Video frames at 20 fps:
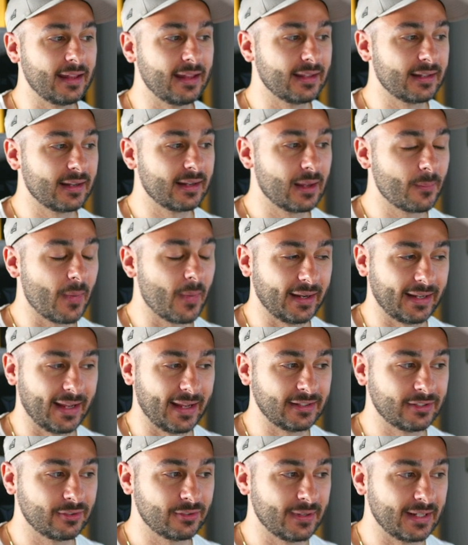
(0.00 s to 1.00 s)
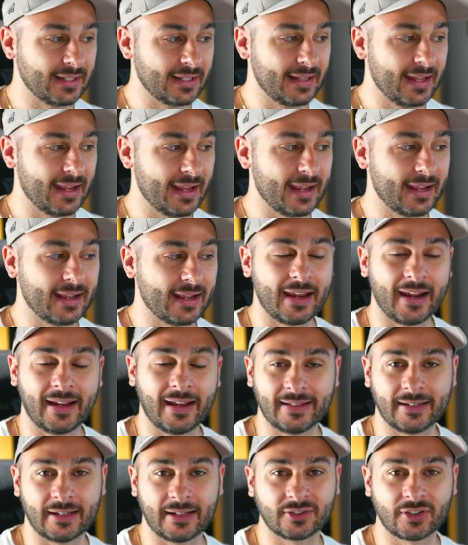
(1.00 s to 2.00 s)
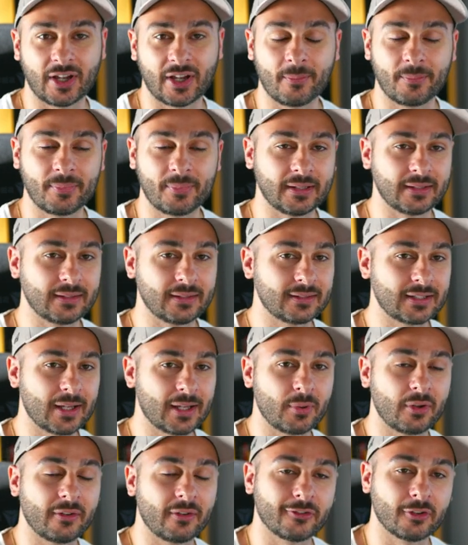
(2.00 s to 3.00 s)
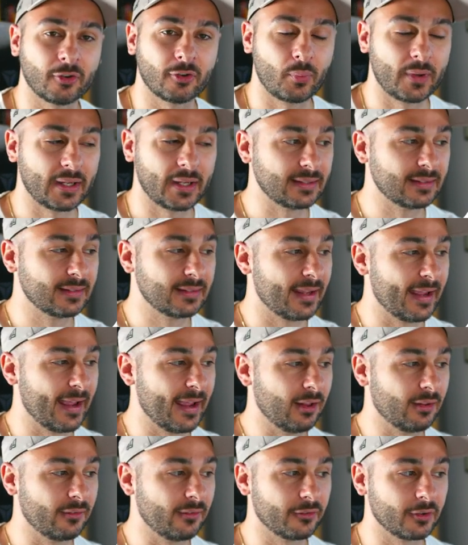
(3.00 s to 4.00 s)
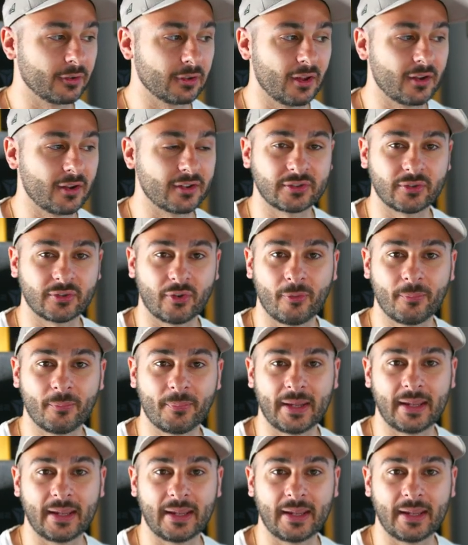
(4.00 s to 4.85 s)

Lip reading: And then I'd enter it in there, and then I'd type in W for a win, L for a loss, or